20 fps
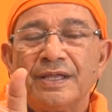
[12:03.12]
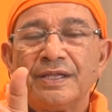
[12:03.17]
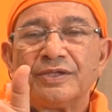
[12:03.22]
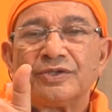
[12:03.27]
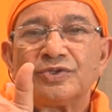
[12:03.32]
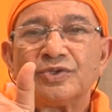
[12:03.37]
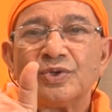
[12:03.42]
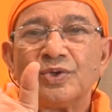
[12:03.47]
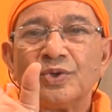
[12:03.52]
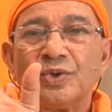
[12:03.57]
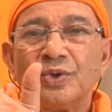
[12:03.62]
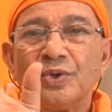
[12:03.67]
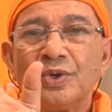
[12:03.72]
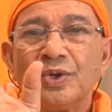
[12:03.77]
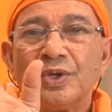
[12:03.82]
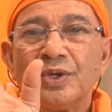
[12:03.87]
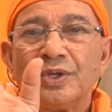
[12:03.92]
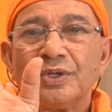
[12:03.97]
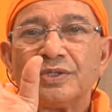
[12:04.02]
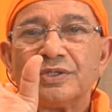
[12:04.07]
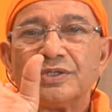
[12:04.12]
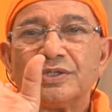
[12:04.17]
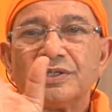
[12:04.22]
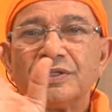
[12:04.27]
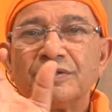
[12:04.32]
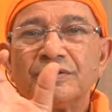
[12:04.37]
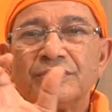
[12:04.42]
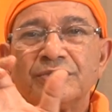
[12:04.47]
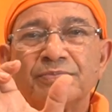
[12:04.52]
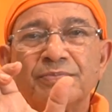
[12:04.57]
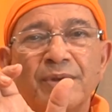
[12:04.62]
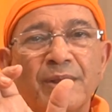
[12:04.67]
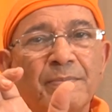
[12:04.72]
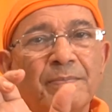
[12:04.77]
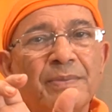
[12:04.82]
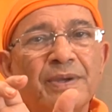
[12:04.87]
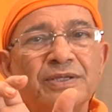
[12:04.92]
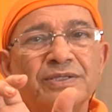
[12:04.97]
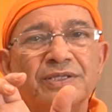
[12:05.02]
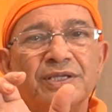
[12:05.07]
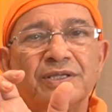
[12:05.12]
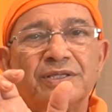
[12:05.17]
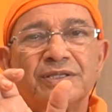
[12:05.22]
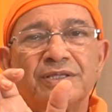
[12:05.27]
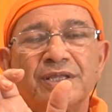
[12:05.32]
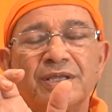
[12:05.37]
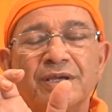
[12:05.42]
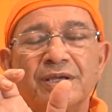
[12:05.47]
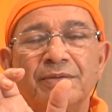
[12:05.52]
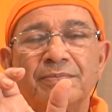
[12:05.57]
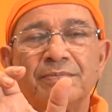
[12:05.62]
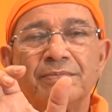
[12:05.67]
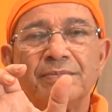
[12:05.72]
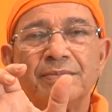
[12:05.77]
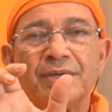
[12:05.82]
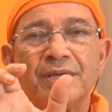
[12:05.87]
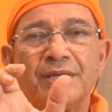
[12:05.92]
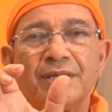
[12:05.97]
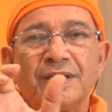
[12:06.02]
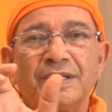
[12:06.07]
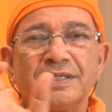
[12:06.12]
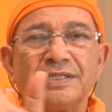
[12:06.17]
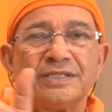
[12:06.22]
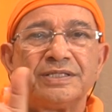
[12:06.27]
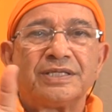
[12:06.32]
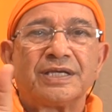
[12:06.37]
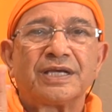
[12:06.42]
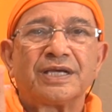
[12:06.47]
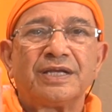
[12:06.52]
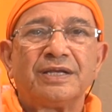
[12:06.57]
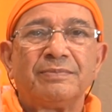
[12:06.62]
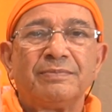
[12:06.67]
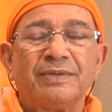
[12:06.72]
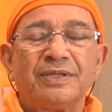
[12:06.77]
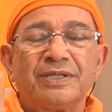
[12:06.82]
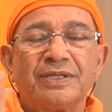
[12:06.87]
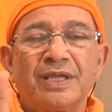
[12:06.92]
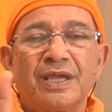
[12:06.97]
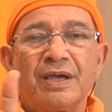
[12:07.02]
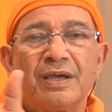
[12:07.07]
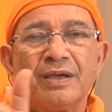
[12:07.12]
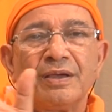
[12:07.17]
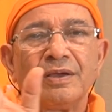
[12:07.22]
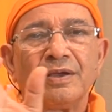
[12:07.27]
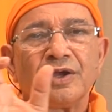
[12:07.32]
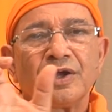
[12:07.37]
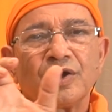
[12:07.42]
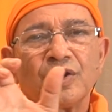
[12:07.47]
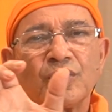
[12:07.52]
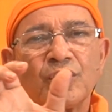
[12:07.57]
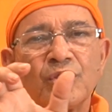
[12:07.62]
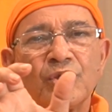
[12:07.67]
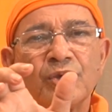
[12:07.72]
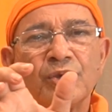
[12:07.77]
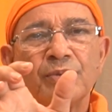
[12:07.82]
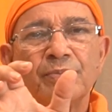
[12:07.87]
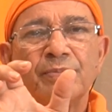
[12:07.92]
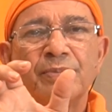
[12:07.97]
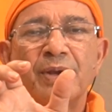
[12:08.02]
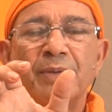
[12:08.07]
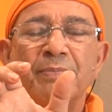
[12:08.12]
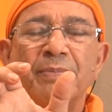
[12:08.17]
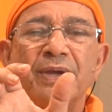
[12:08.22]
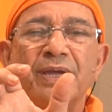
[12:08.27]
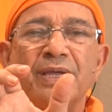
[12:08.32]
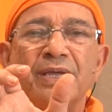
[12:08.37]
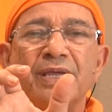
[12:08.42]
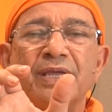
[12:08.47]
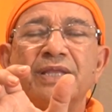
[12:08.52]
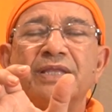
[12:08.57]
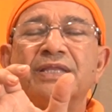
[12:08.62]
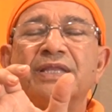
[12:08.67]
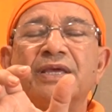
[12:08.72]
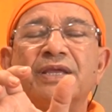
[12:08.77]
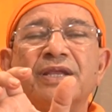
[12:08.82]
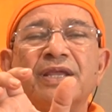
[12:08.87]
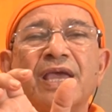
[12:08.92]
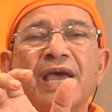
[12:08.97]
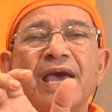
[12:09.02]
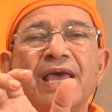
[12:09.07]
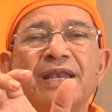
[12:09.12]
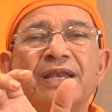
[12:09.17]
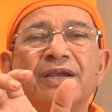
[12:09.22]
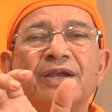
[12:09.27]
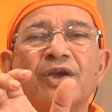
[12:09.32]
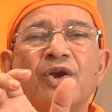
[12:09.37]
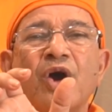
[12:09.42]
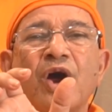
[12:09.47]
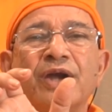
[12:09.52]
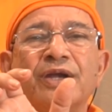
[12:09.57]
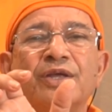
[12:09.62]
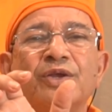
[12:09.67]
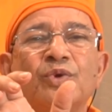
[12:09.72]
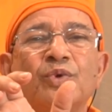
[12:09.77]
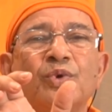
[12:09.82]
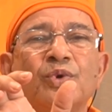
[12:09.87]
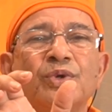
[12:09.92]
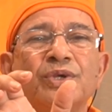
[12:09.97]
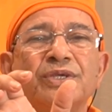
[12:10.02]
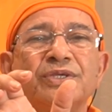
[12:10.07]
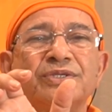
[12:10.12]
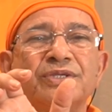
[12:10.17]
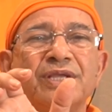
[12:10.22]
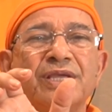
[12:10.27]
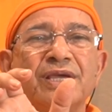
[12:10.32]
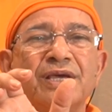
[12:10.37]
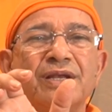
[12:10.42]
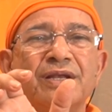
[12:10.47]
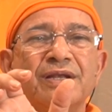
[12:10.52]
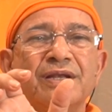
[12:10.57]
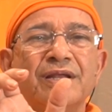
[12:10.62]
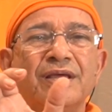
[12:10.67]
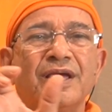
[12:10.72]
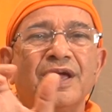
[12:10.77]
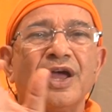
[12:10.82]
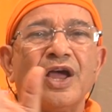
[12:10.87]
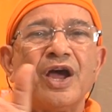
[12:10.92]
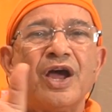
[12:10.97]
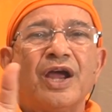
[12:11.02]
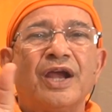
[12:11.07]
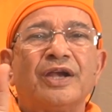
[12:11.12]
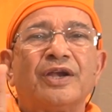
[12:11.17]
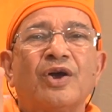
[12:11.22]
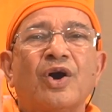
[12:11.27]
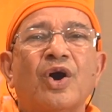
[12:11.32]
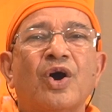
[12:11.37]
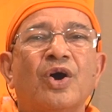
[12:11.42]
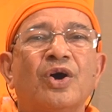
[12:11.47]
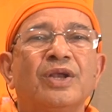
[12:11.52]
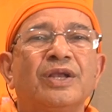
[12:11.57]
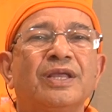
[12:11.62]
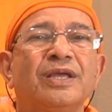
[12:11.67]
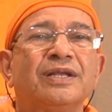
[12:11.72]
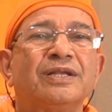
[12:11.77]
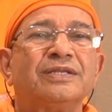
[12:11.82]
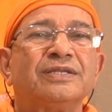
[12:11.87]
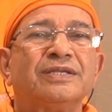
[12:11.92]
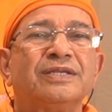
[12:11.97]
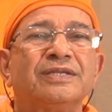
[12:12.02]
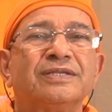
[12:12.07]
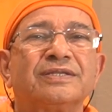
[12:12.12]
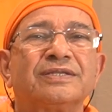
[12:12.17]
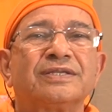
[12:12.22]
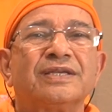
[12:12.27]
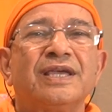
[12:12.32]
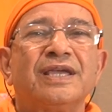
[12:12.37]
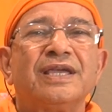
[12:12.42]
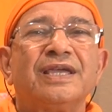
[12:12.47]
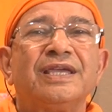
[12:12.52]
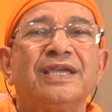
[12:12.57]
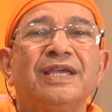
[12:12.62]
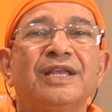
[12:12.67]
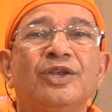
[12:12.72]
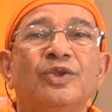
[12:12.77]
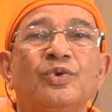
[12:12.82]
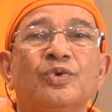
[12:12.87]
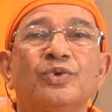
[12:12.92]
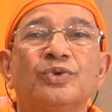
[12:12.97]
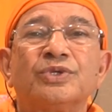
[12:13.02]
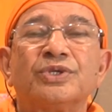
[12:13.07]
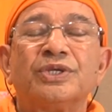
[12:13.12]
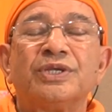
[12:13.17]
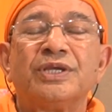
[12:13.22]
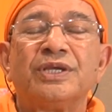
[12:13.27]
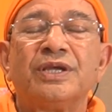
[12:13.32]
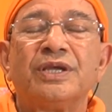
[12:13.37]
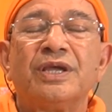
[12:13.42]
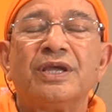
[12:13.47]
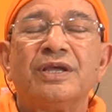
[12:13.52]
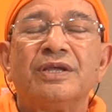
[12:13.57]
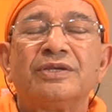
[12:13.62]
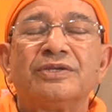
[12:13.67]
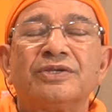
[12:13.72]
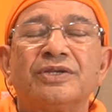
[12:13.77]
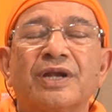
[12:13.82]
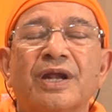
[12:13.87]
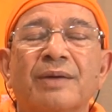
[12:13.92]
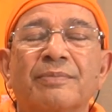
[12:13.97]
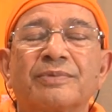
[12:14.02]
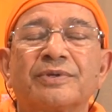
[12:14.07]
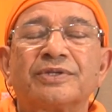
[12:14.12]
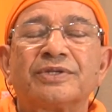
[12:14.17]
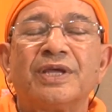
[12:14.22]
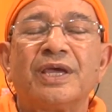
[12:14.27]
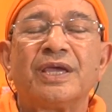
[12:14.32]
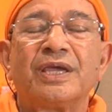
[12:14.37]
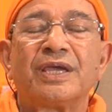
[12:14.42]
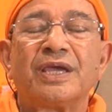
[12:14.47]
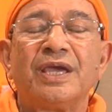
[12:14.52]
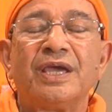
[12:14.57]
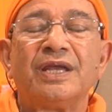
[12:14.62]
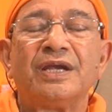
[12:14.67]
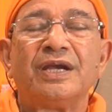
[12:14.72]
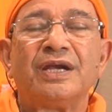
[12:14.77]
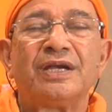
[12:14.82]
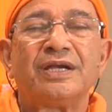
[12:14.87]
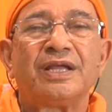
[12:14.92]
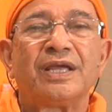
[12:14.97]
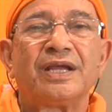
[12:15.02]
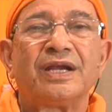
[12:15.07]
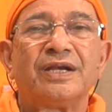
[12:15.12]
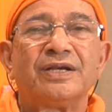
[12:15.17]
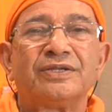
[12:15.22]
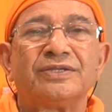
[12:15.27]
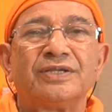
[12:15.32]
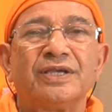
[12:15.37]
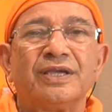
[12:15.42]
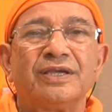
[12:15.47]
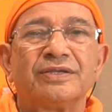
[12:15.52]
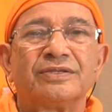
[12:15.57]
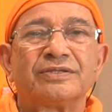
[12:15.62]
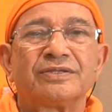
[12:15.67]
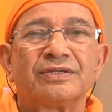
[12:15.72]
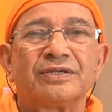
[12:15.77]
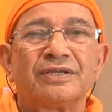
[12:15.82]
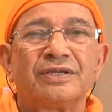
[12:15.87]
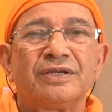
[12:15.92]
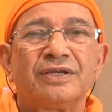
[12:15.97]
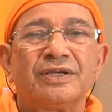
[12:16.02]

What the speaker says: So, Brahma Satyam, Jagan Mithya. Brahma, the reality, God alone is real and all else is illusory. Sri Ramakrishna again and again says,